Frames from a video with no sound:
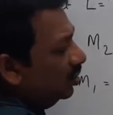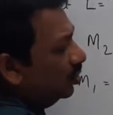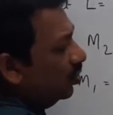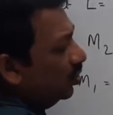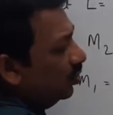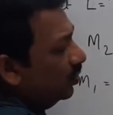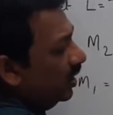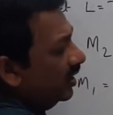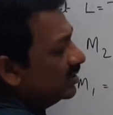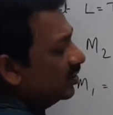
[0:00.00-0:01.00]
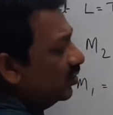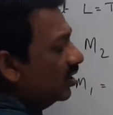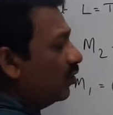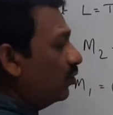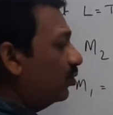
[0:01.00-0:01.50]
tau union x0.
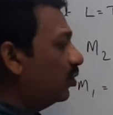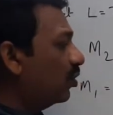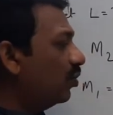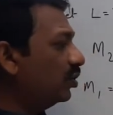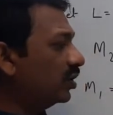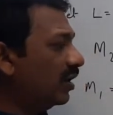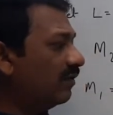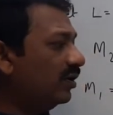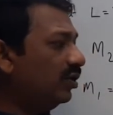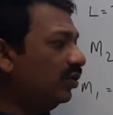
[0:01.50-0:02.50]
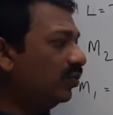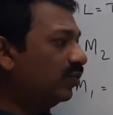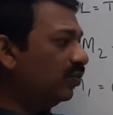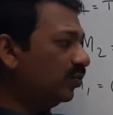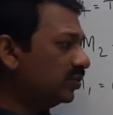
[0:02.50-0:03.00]
Now you are going to have a
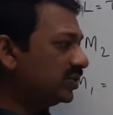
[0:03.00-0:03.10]
new